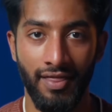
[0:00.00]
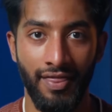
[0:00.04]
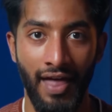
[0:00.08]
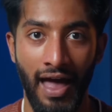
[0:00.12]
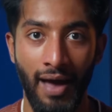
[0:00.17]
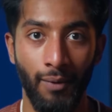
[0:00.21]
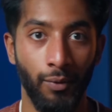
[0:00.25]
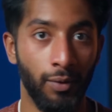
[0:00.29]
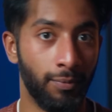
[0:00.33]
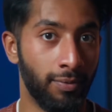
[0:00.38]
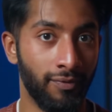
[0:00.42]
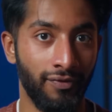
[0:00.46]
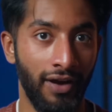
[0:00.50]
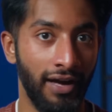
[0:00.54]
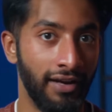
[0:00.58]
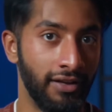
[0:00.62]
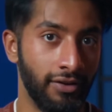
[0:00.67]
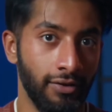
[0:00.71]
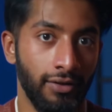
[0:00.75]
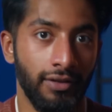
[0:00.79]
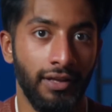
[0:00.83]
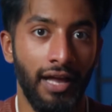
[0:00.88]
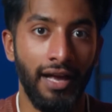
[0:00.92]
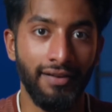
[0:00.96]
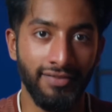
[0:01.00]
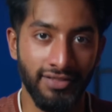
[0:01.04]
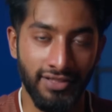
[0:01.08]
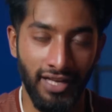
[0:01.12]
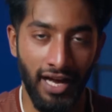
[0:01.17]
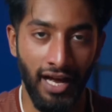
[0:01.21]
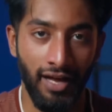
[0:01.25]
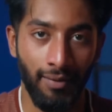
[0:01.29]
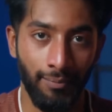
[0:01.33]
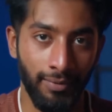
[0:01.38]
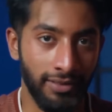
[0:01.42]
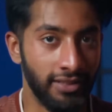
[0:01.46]
that would provide a good
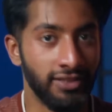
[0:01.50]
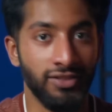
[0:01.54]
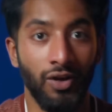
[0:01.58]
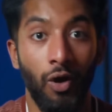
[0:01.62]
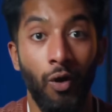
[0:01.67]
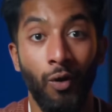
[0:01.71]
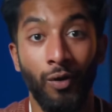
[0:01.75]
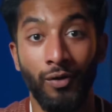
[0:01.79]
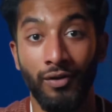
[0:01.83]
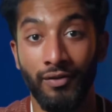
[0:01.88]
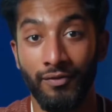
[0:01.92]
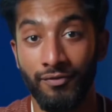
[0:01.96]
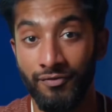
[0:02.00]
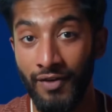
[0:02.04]
lifestyle, but just aren't